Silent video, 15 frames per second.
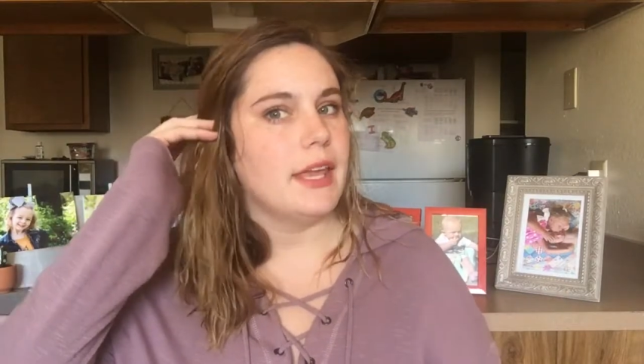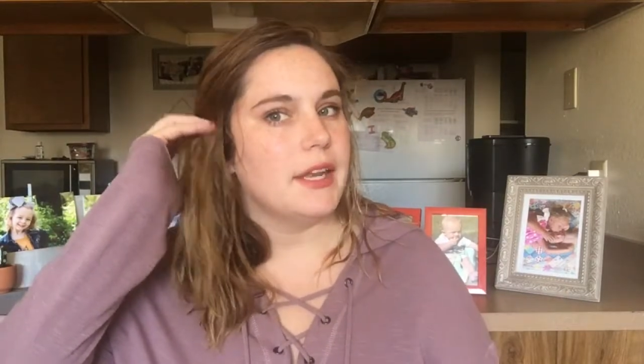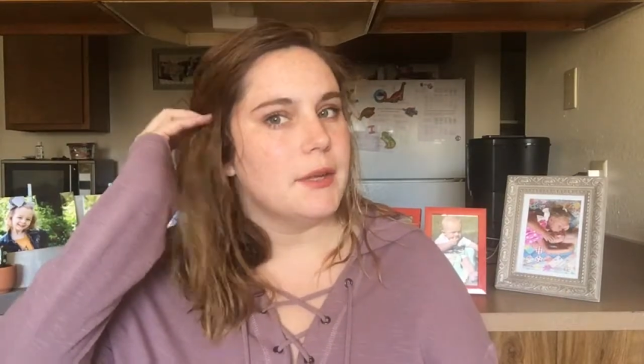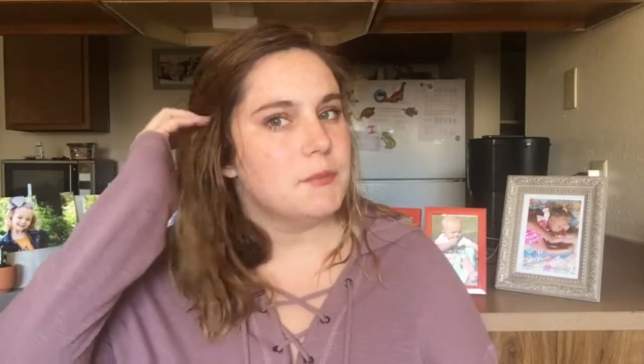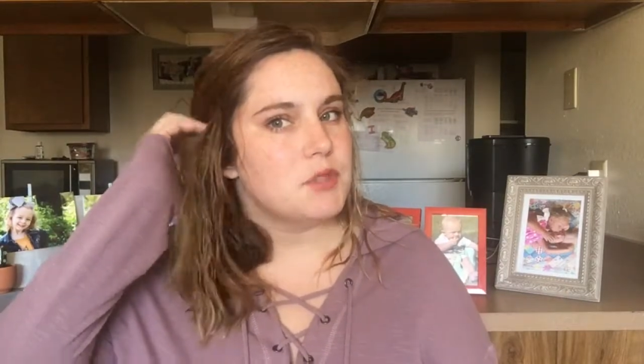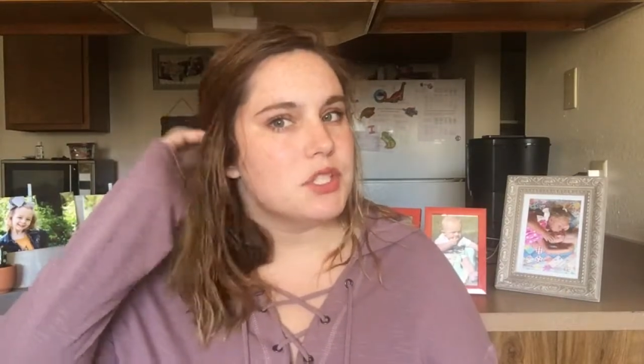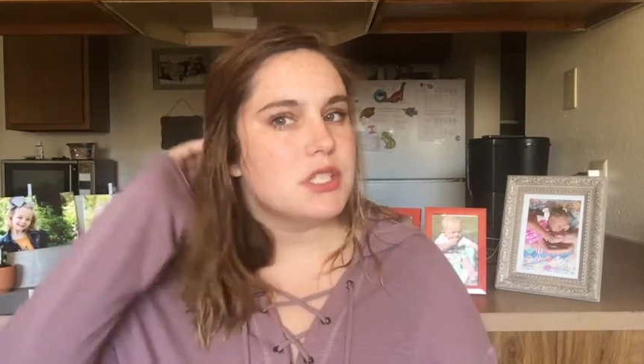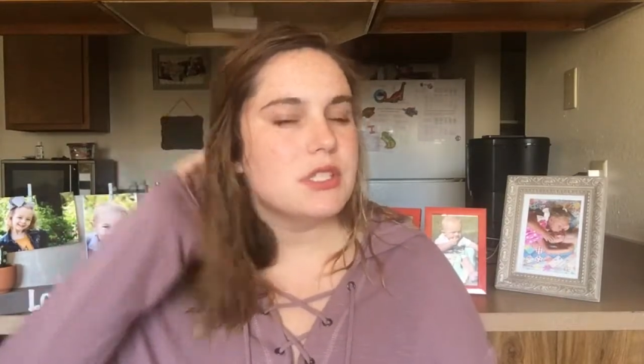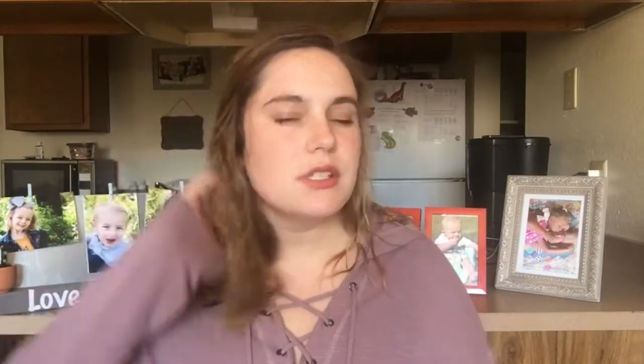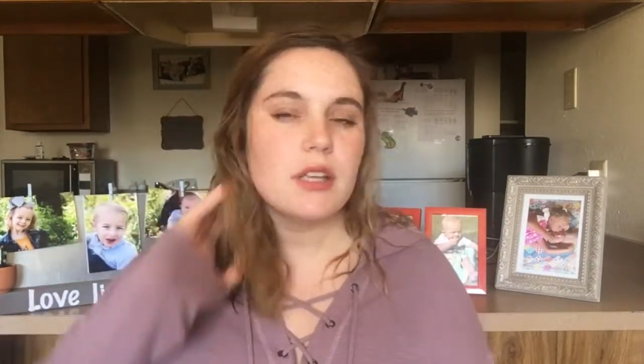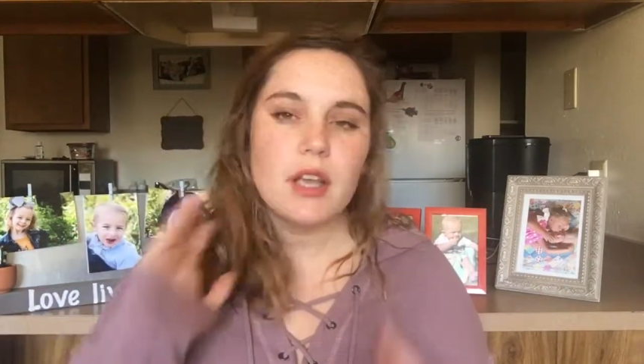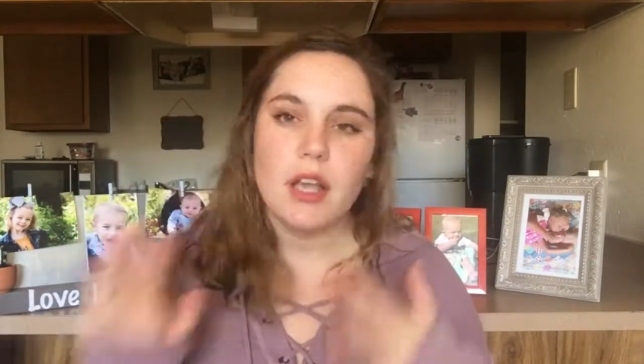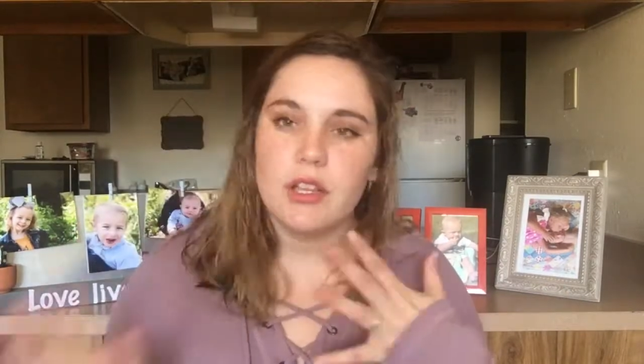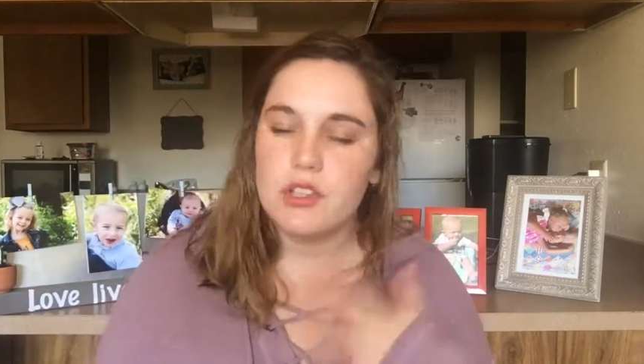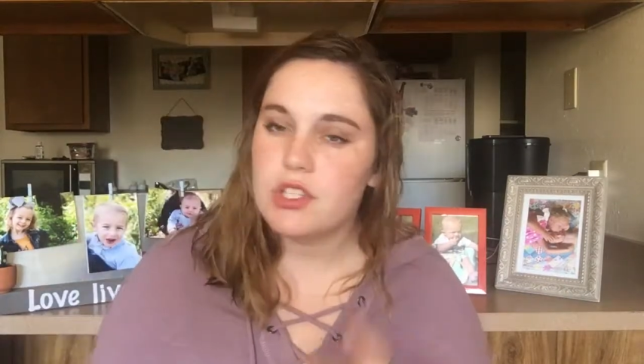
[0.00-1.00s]
And I'm just
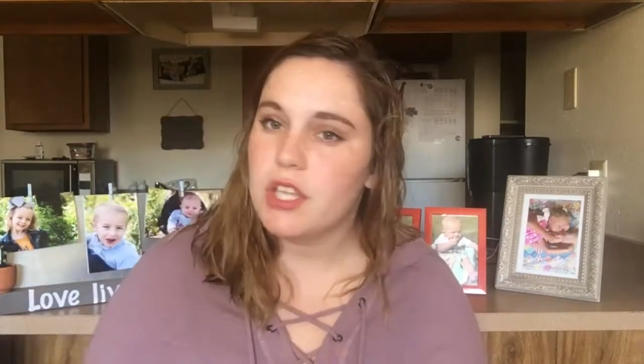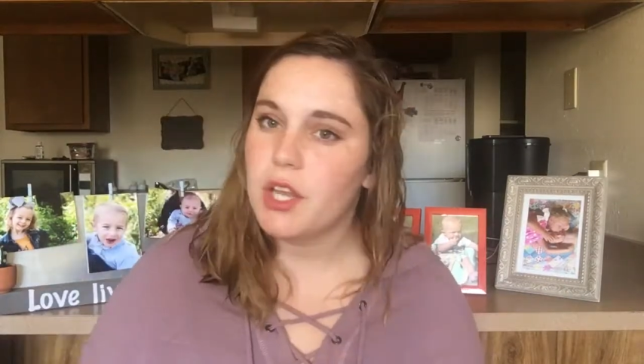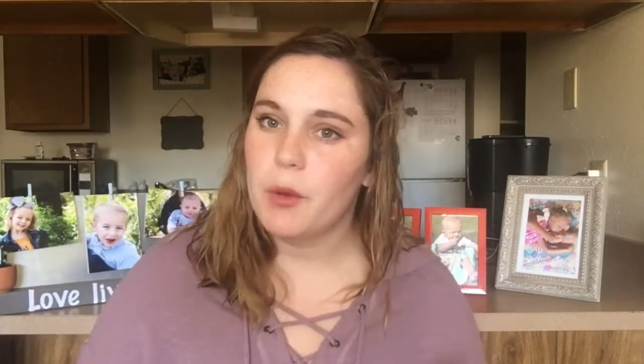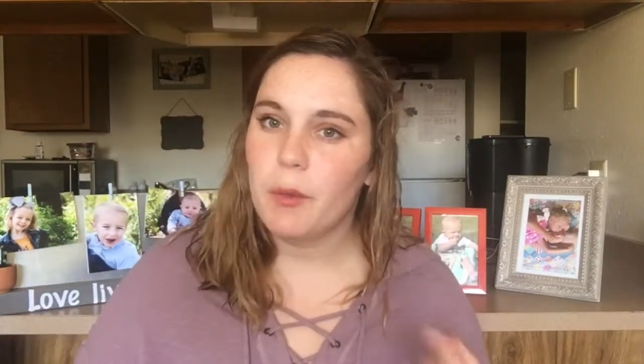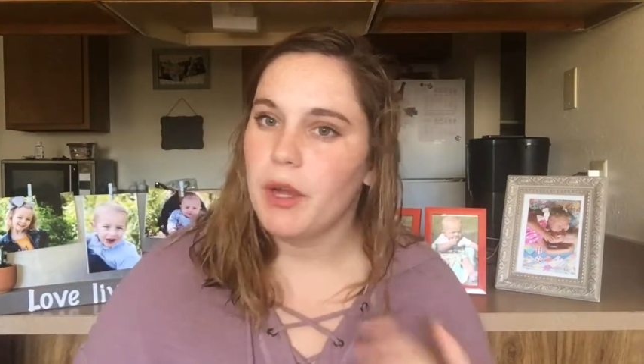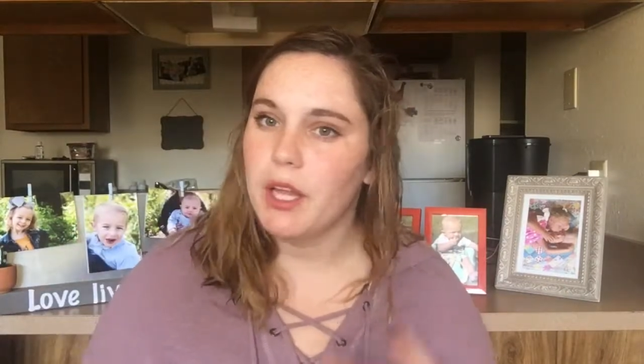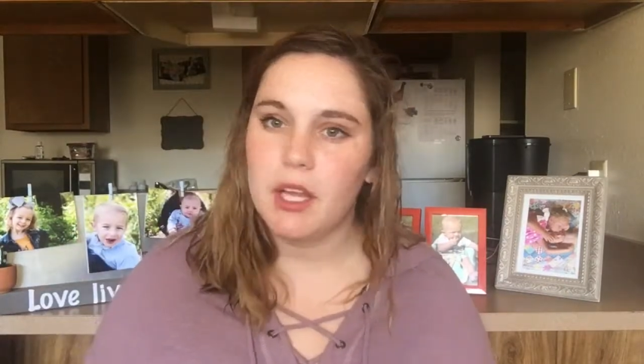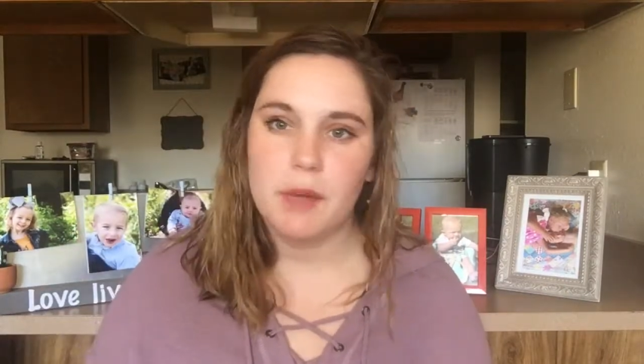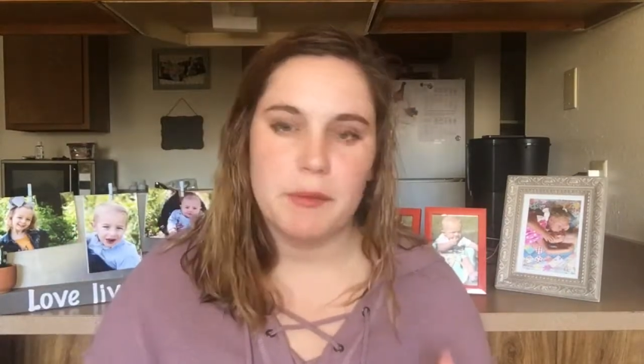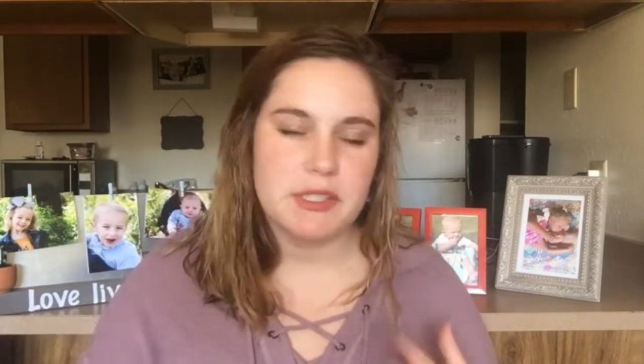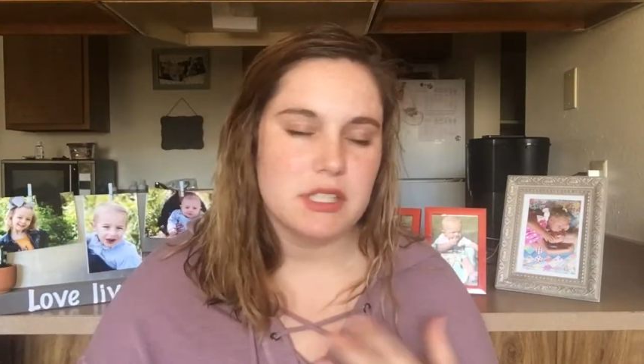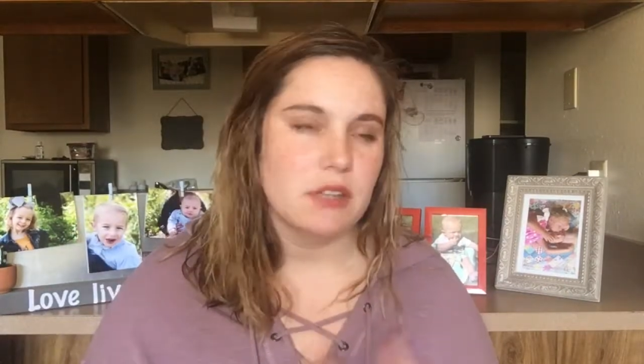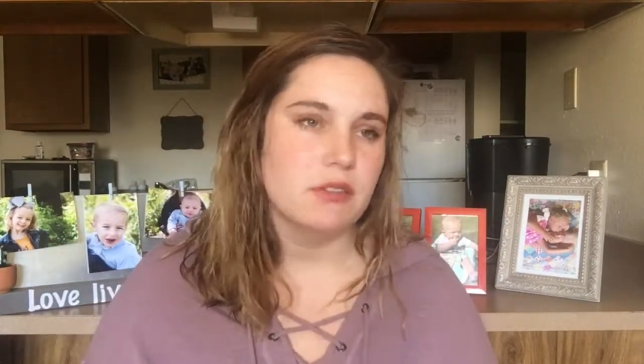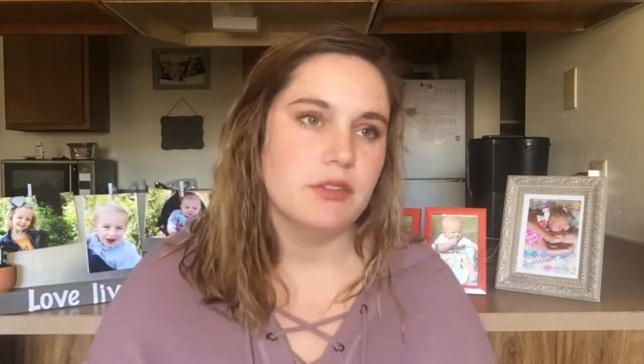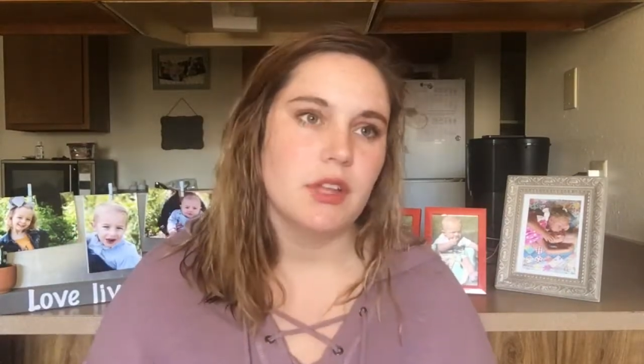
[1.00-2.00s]
kind of working on myself.